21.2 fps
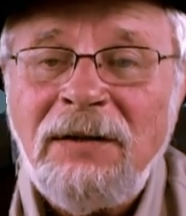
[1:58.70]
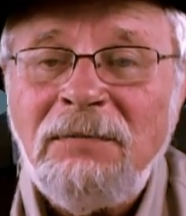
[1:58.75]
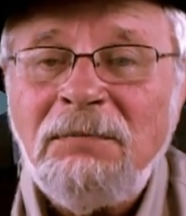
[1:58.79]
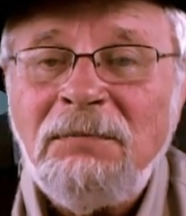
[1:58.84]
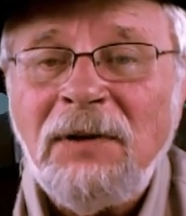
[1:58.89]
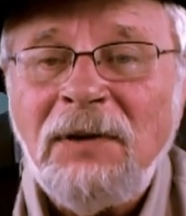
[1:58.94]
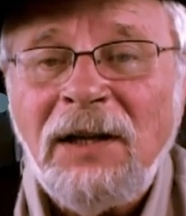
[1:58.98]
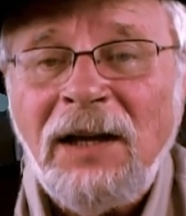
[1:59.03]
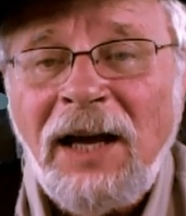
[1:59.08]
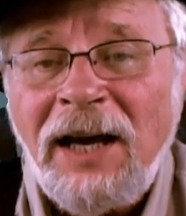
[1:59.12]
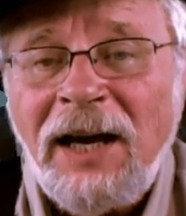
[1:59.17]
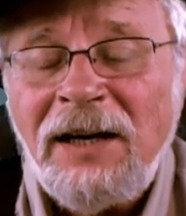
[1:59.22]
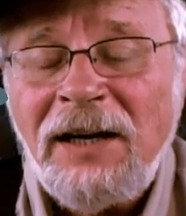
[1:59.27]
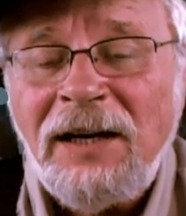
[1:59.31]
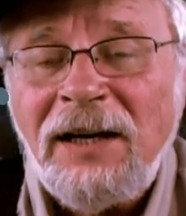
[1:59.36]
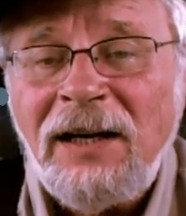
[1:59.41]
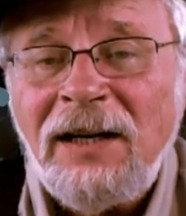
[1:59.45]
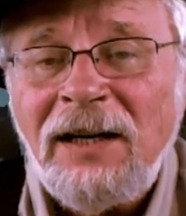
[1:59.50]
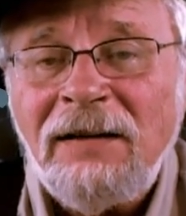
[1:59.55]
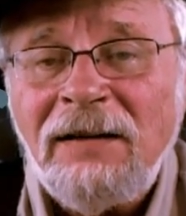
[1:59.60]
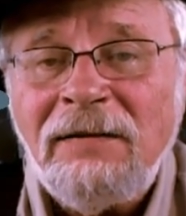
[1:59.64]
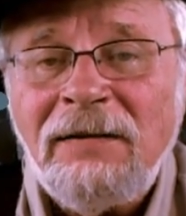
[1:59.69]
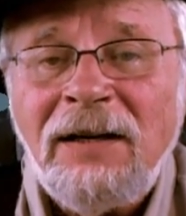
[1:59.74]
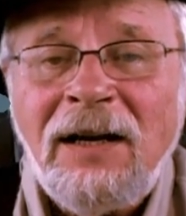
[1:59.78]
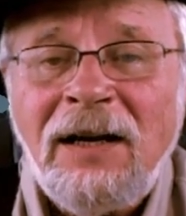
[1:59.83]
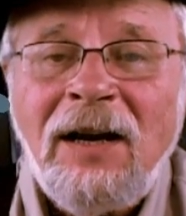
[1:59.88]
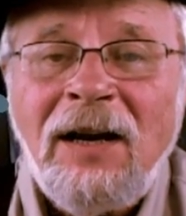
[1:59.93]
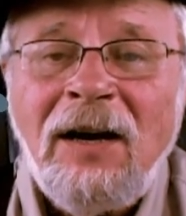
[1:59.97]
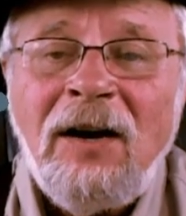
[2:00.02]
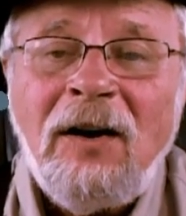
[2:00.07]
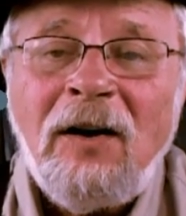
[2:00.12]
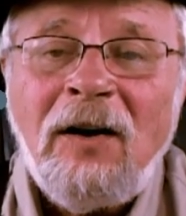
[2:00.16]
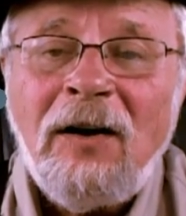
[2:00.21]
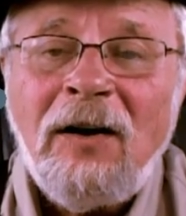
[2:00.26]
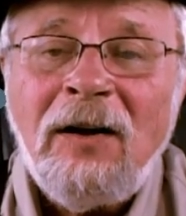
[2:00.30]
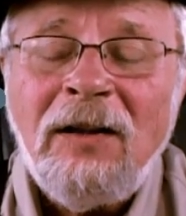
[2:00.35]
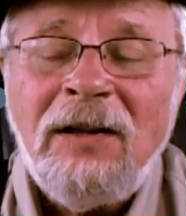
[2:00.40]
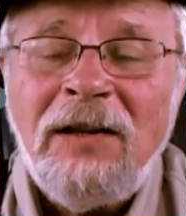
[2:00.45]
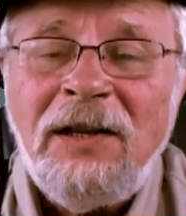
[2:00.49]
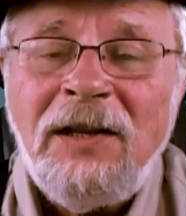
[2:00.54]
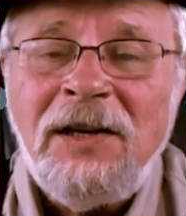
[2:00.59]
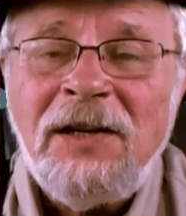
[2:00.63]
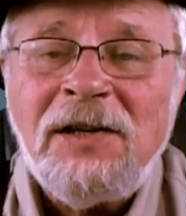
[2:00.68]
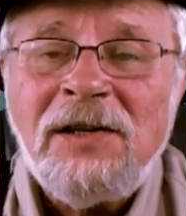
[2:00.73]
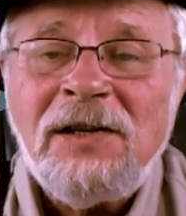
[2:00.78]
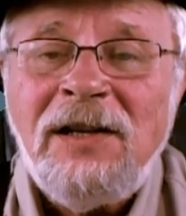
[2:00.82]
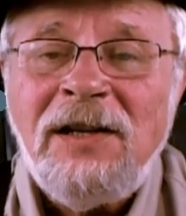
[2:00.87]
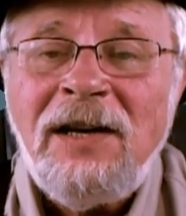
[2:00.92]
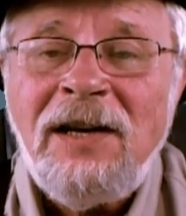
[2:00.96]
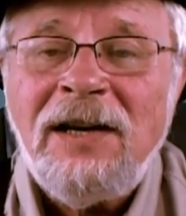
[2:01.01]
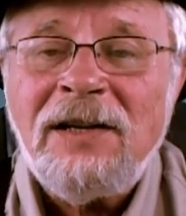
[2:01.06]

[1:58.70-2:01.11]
lightning. All of these things